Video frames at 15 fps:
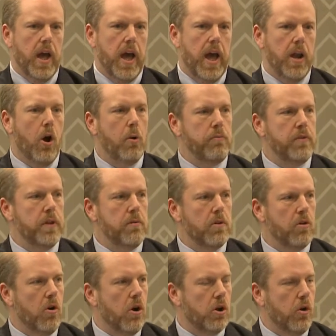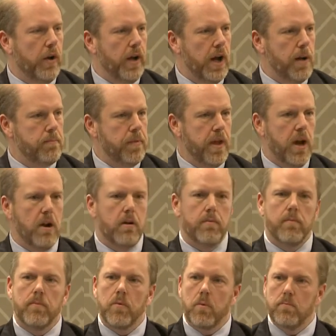And hopefully, you're all going up there
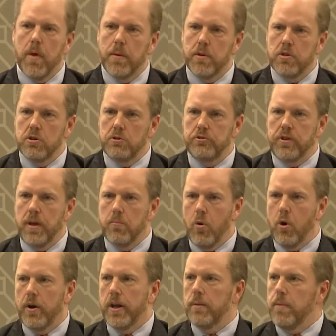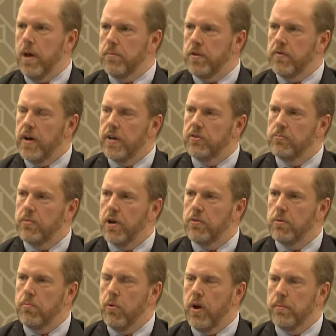maybe Tuesday morning, maybe you've got some other
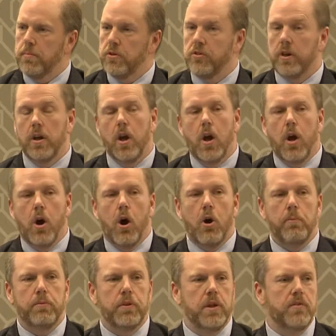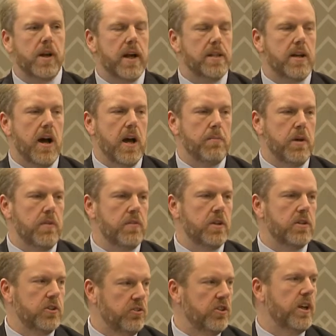appointments, and hopefully, you've got time even
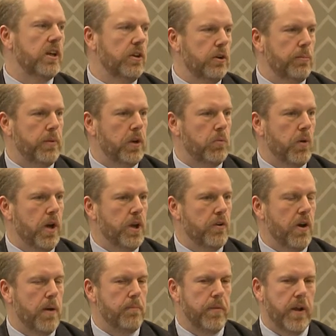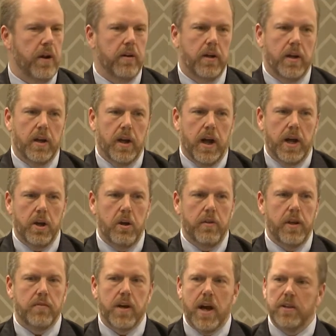to see a little bit while you're up there. I know
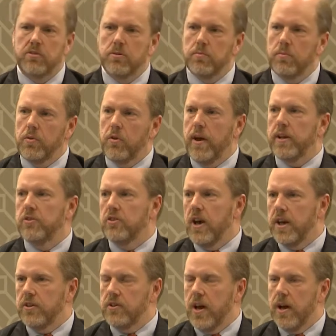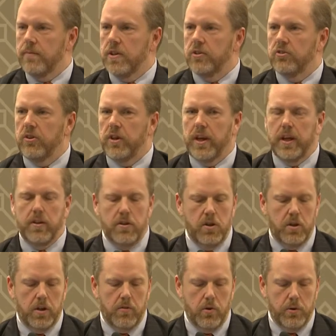they've got some great sites, obviously, and you
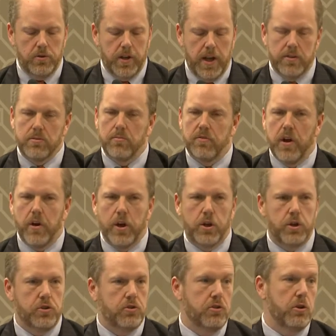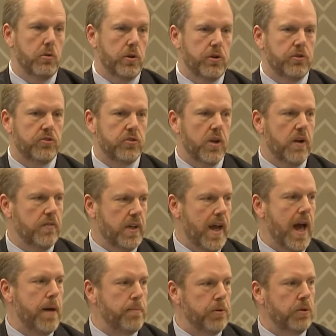can always get some very good tours of the
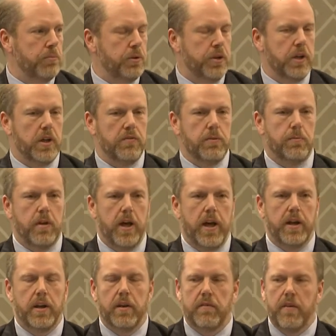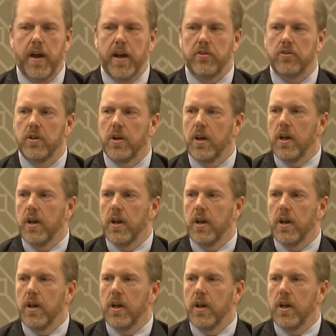Capitol, particularly if you plan in advance.